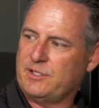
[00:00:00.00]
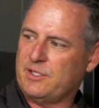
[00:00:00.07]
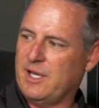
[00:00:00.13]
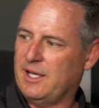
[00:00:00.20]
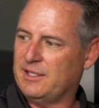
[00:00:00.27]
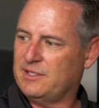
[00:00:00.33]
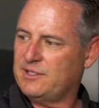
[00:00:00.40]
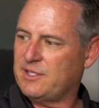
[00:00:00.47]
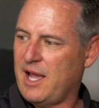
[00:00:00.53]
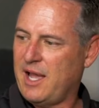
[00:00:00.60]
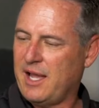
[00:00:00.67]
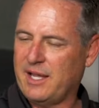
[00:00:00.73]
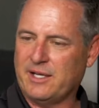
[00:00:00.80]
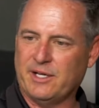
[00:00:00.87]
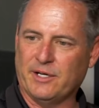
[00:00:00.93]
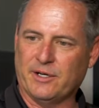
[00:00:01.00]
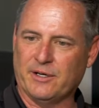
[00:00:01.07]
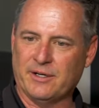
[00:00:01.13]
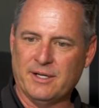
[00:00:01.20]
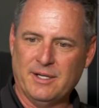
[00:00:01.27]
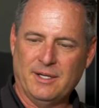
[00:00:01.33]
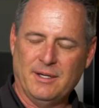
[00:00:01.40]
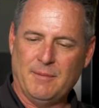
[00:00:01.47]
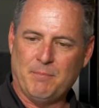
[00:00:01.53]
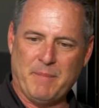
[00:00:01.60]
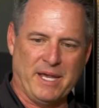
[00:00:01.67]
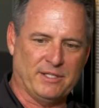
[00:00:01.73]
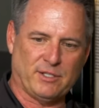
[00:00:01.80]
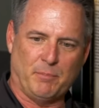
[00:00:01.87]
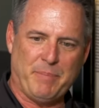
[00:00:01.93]
side here
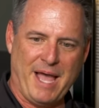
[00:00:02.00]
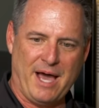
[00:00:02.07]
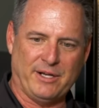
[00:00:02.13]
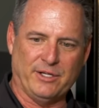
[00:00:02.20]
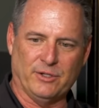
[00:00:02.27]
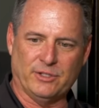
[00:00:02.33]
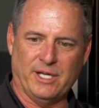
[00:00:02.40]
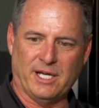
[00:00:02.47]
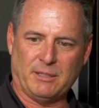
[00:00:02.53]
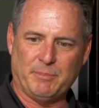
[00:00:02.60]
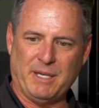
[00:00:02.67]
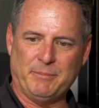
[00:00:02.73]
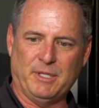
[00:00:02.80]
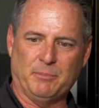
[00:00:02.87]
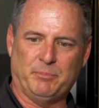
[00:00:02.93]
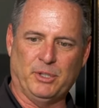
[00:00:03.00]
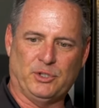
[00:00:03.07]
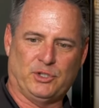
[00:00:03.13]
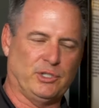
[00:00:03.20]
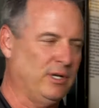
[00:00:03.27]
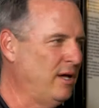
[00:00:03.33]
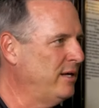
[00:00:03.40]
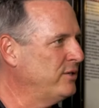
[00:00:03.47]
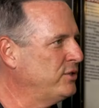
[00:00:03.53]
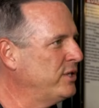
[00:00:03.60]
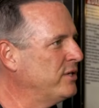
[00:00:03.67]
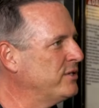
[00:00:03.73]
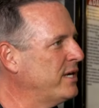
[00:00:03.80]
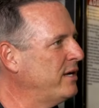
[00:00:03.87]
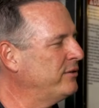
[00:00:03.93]
makes a patio deck. Maybe you put your lawn
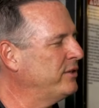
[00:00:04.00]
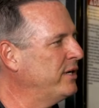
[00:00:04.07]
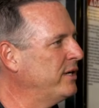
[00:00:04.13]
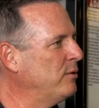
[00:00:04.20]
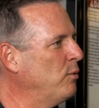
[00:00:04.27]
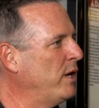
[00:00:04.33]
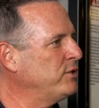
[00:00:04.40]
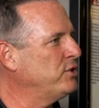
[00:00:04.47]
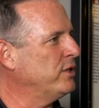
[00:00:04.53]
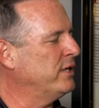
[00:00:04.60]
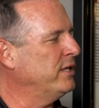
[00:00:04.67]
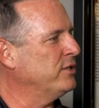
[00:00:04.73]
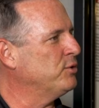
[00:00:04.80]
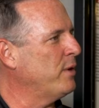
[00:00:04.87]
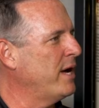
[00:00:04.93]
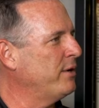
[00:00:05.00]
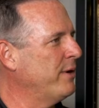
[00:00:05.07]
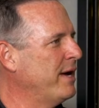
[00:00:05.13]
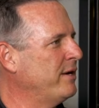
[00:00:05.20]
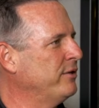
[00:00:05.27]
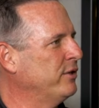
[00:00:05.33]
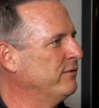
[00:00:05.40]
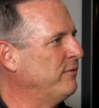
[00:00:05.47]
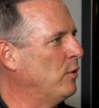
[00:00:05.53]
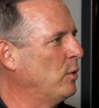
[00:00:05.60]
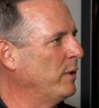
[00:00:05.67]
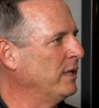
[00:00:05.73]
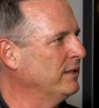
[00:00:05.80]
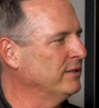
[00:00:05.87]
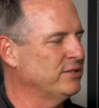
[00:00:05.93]
chairs out there, watch your kids ride around on their
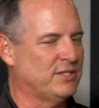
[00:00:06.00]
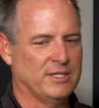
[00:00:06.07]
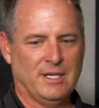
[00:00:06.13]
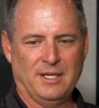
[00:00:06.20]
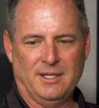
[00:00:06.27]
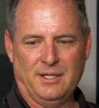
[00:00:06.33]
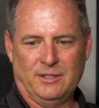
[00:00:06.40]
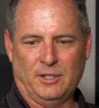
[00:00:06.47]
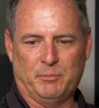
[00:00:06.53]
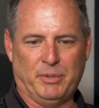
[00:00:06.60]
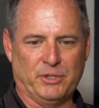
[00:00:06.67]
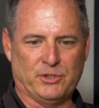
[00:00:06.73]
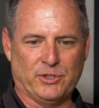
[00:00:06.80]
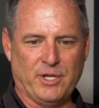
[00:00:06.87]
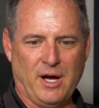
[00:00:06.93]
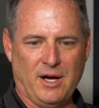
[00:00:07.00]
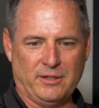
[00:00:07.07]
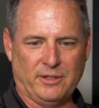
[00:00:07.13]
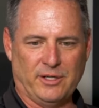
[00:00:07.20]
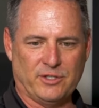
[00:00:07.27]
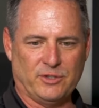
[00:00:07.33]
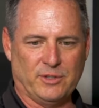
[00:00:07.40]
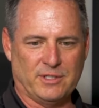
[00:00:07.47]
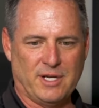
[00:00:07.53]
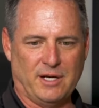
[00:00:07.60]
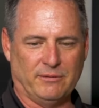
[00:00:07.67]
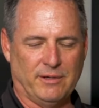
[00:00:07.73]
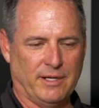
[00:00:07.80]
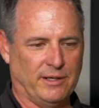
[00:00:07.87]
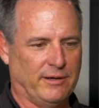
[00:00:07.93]
four-wheelers. You put your dog there so he's not
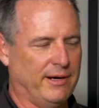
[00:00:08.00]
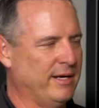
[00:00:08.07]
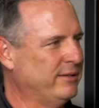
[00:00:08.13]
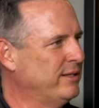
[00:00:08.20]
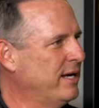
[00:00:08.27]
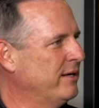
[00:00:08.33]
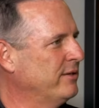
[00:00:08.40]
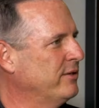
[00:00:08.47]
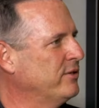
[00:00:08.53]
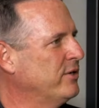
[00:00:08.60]
running around down in the